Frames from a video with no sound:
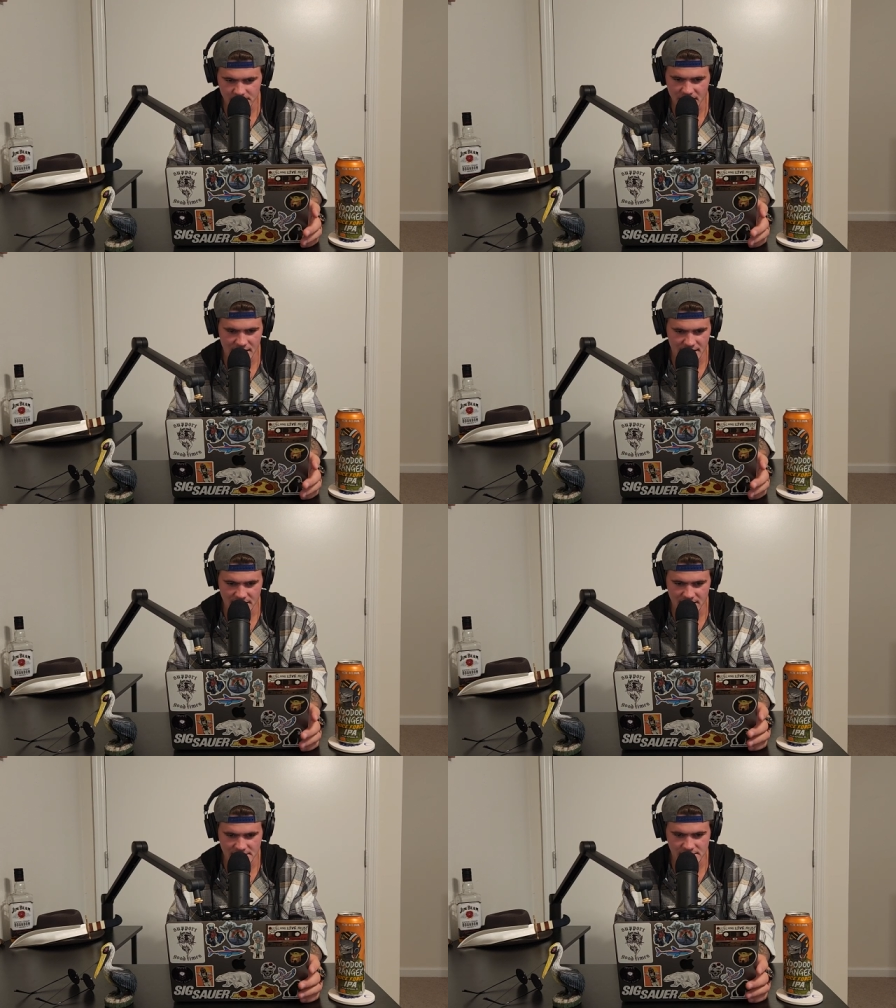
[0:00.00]
any of
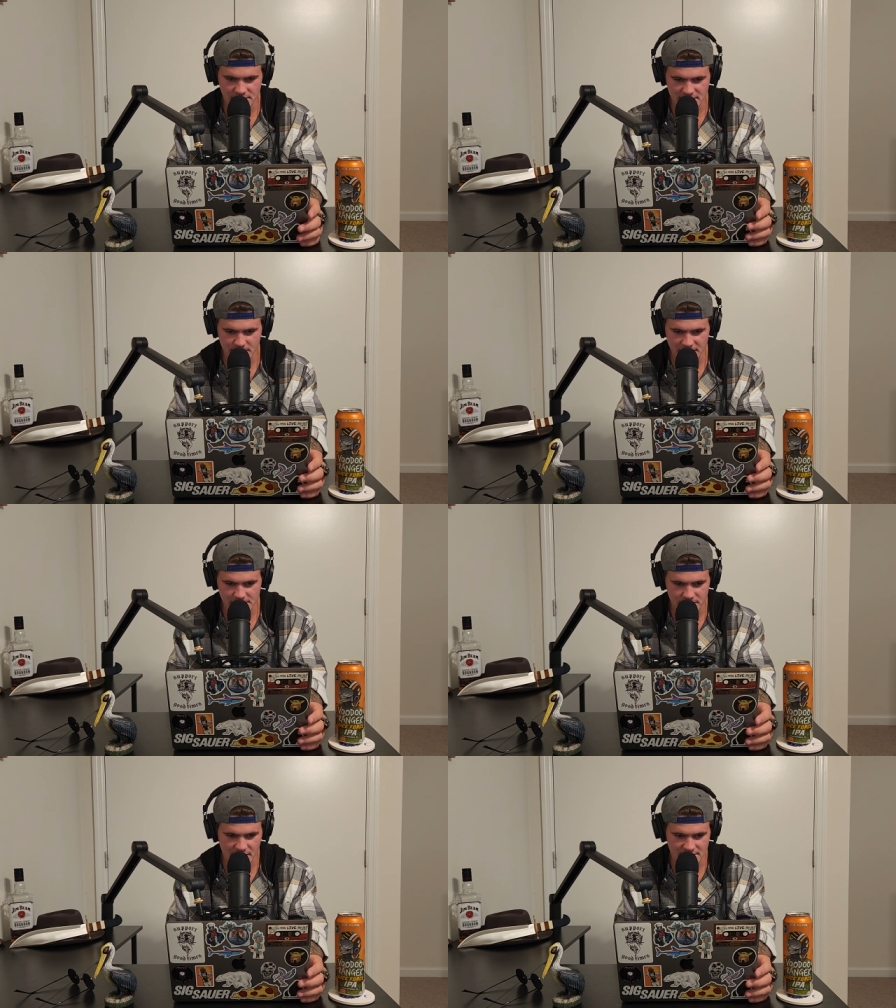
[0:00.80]
these, so these might
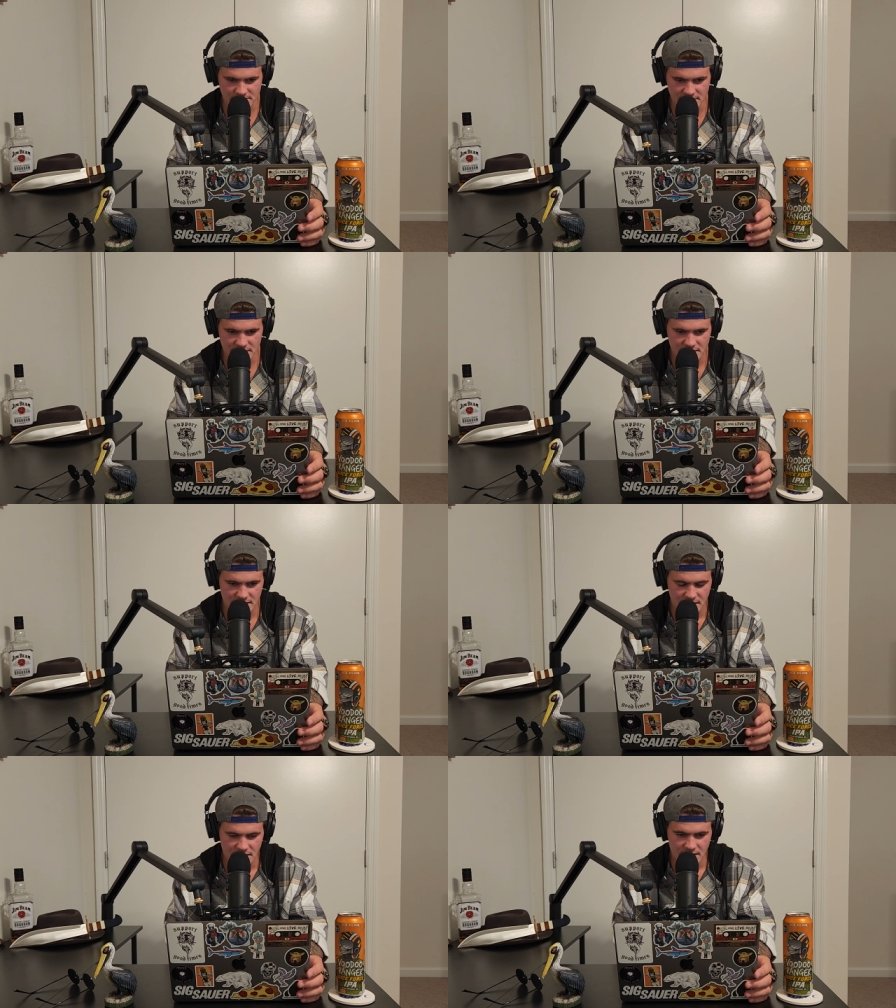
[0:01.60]
surprise me.
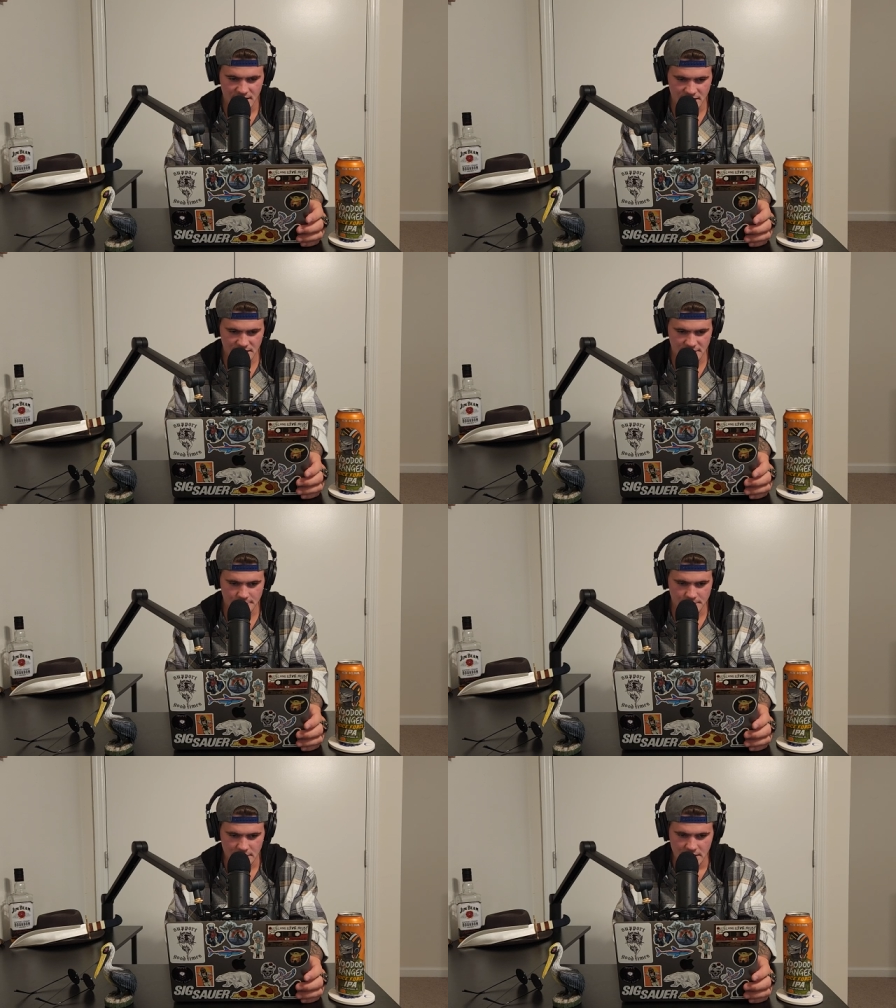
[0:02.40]

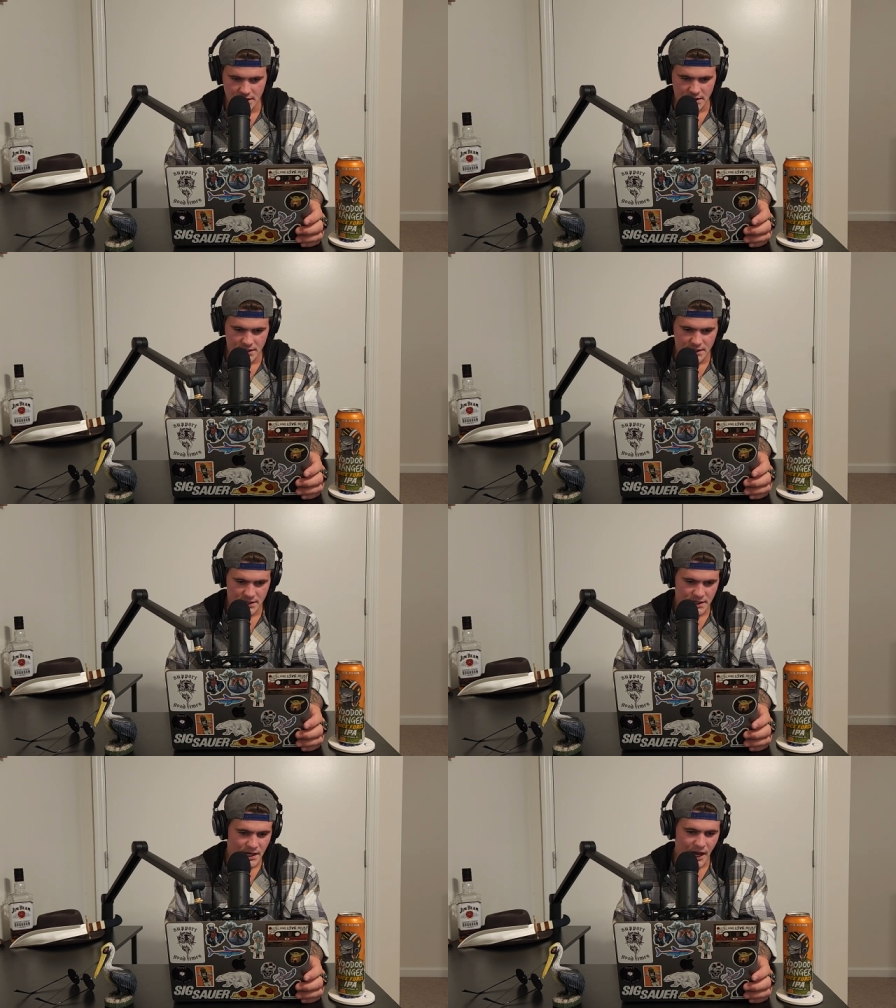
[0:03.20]
Um,
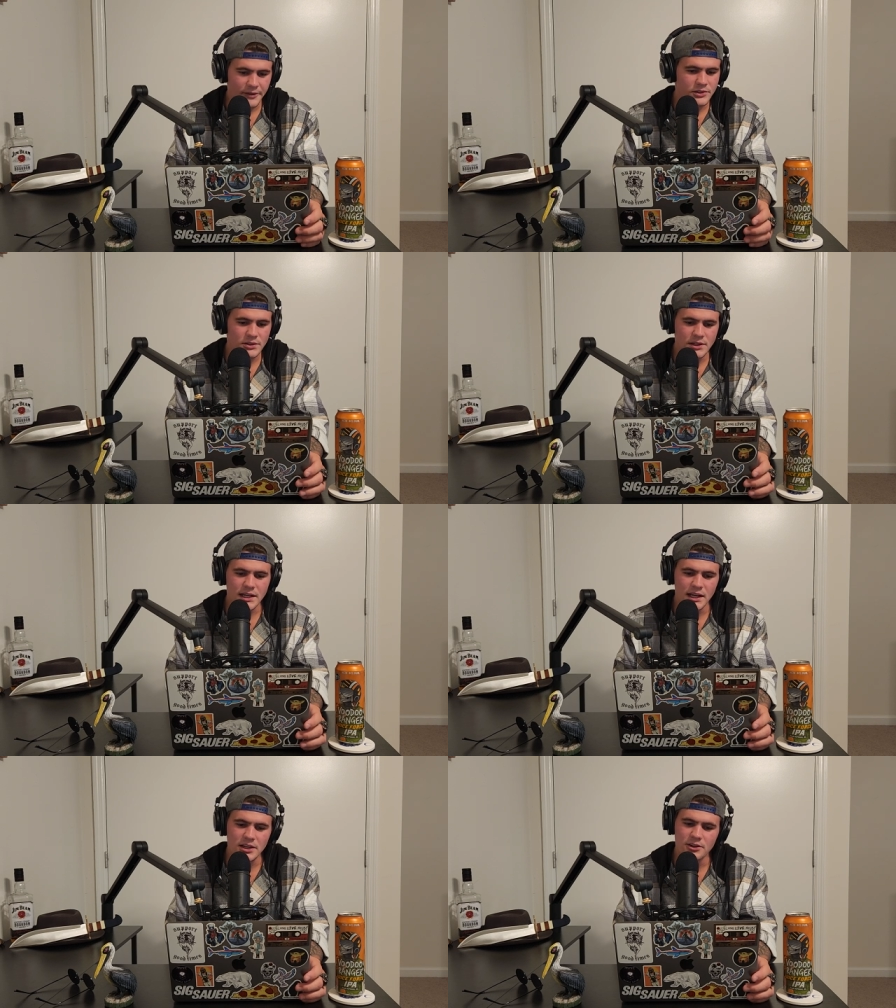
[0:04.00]
after looking
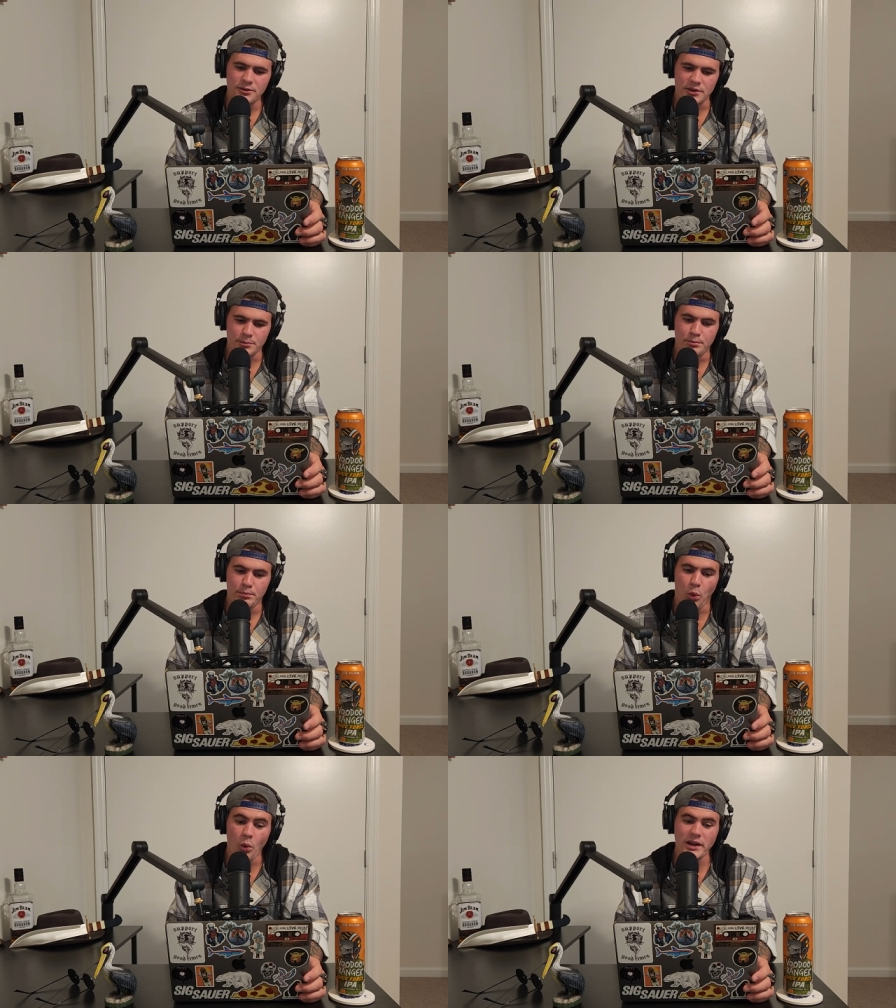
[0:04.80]
at you for
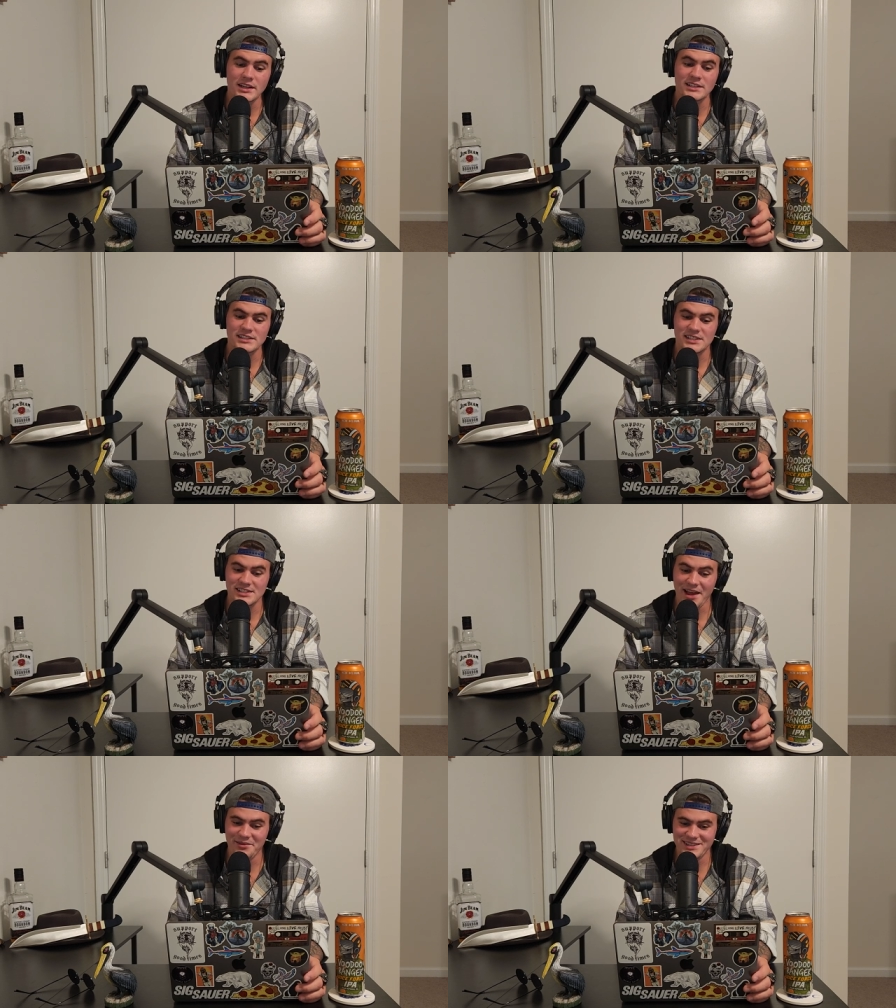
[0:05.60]
0.7